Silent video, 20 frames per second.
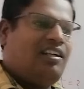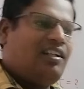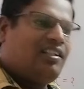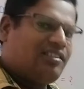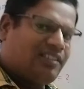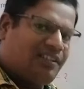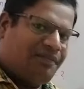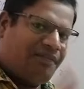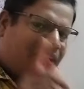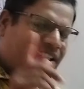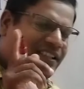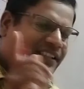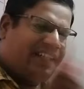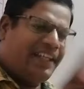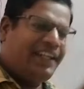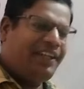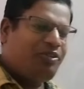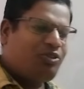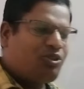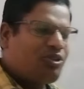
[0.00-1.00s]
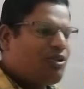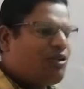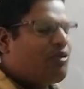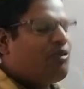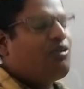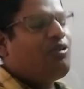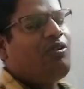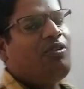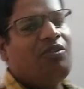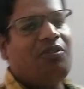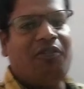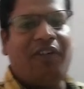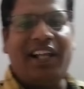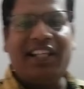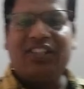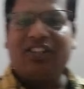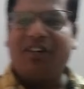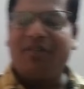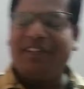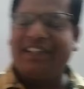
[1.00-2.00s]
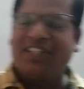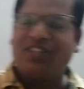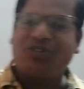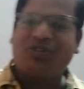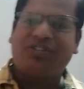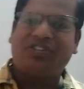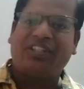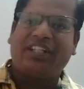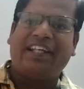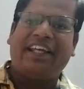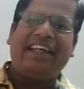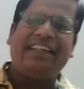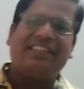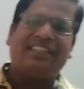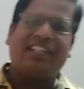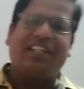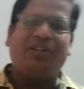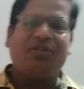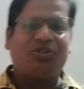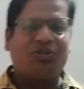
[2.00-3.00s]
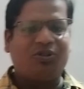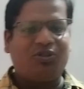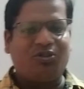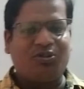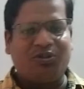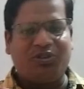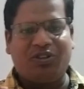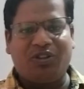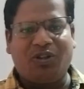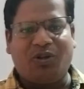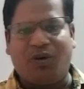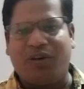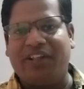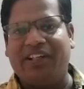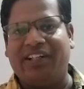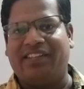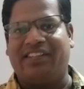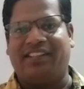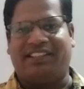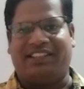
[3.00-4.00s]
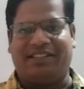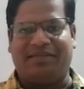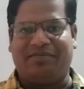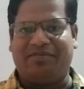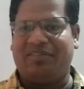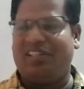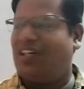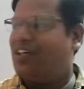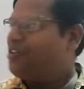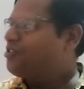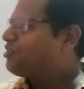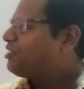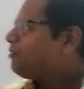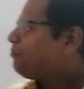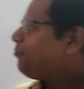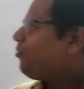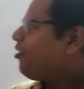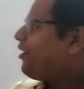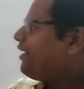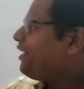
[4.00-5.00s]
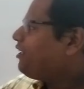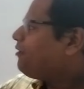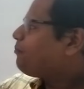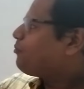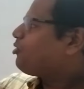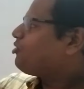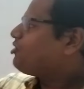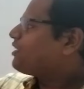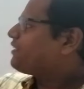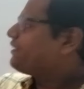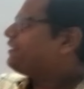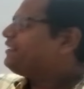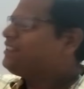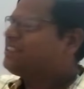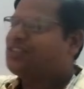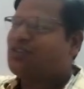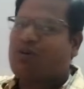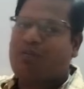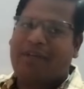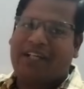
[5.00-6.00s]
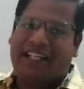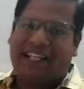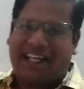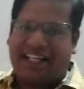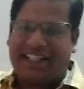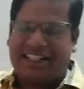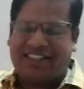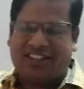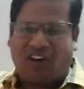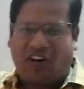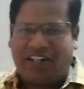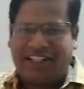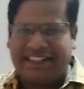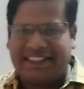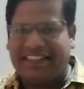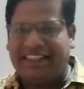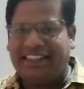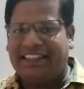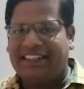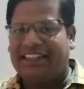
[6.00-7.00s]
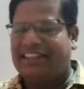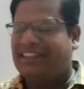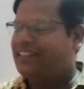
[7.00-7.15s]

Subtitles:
So the first thing you should do while solving this question is you should choose your coordinate system. So the point of projection should be taken as origin.